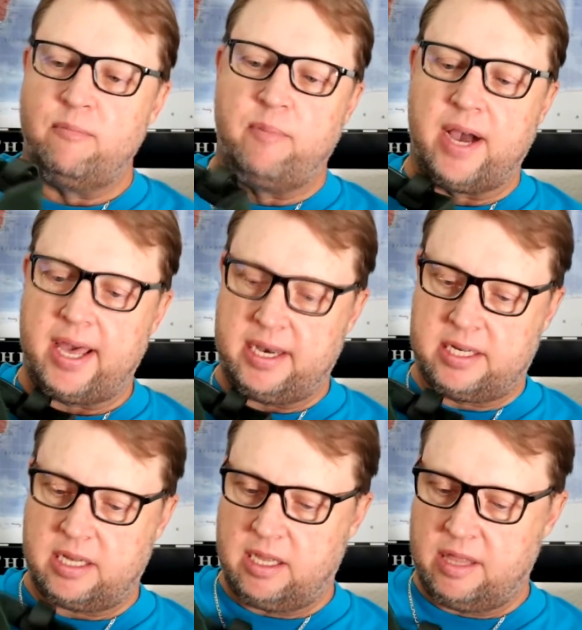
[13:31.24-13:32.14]
but
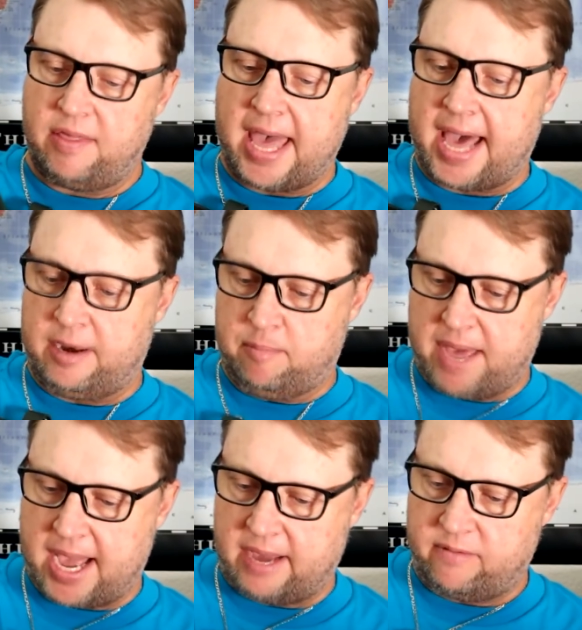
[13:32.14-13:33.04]
that
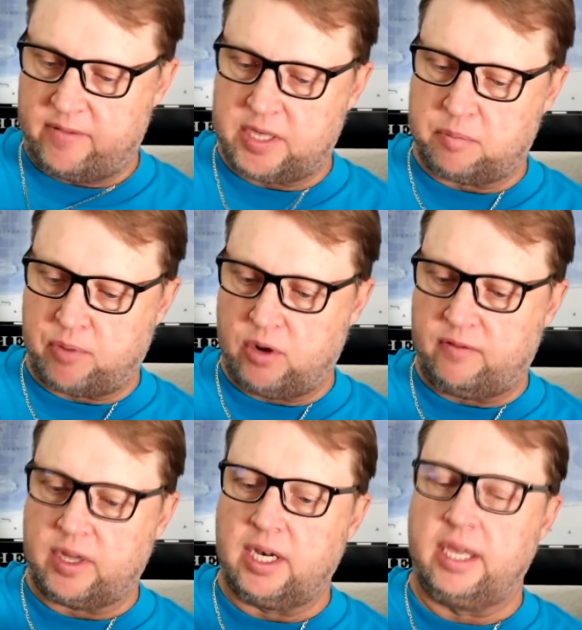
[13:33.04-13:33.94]
bag fits
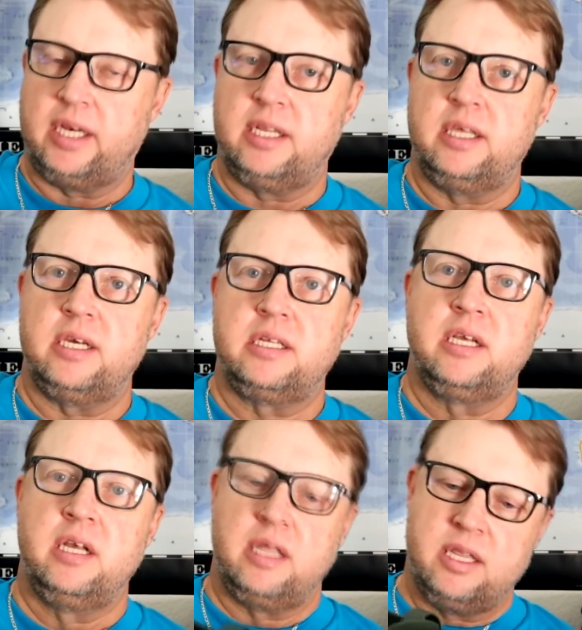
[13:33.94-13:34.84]
perfectly into this.
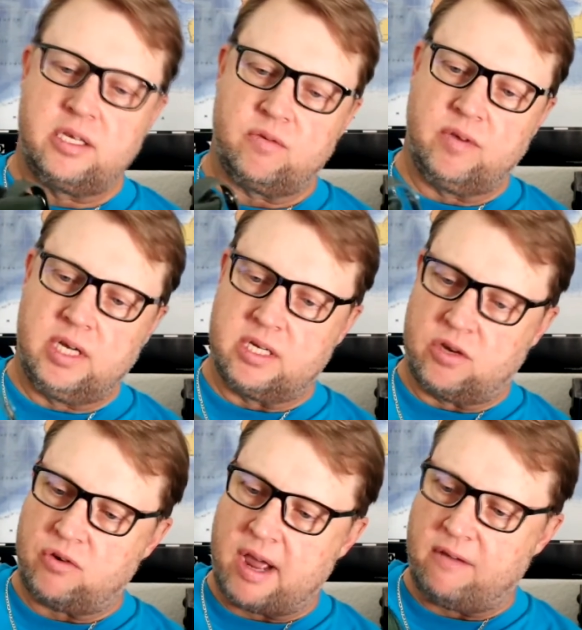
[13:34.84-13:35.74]
This one is a
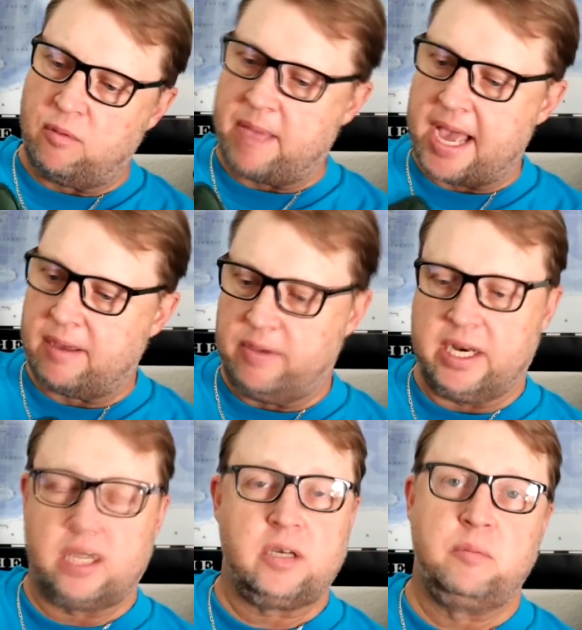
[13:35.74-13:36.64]
travel bag, but
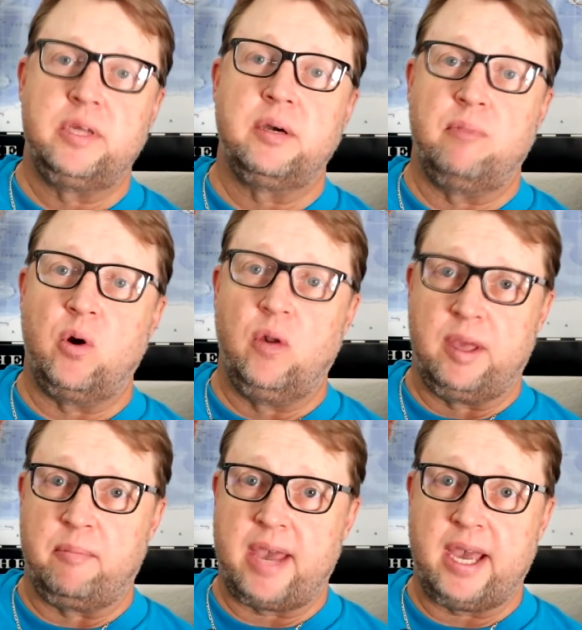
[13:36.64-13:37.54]
it could be a bowling
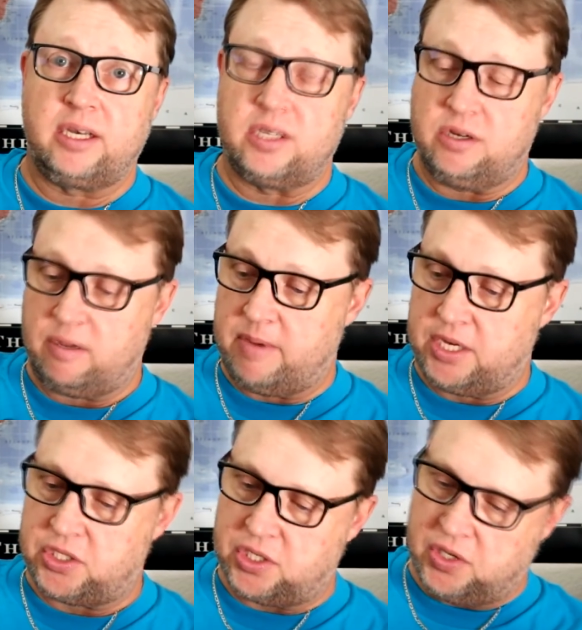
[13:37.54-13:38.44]
bag too, I'm
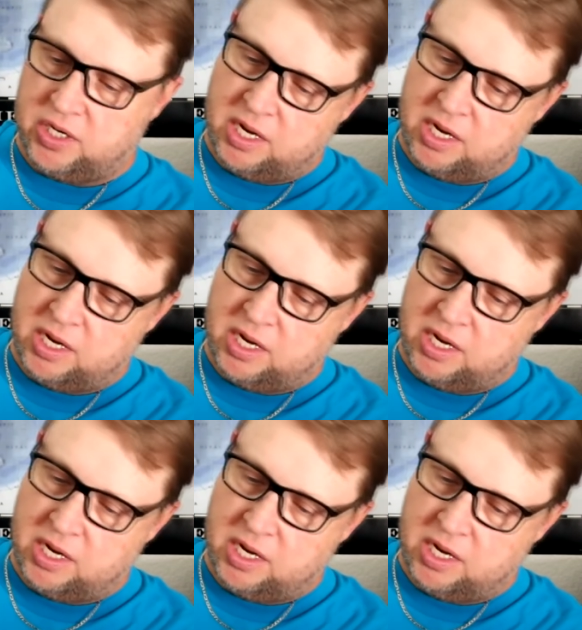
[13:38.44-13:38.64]
not sure.